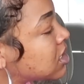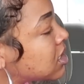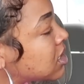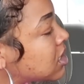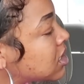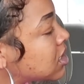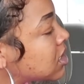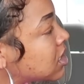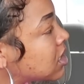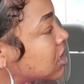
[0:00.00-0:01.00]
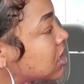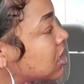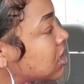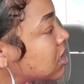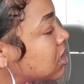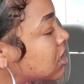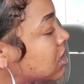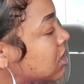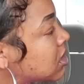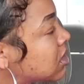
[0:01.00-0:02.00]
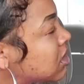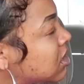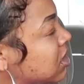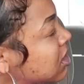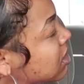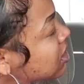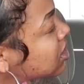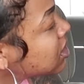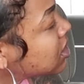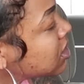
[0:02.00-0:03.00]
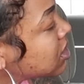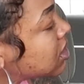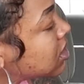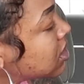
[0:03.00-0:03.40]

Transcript: This person isn't speaking.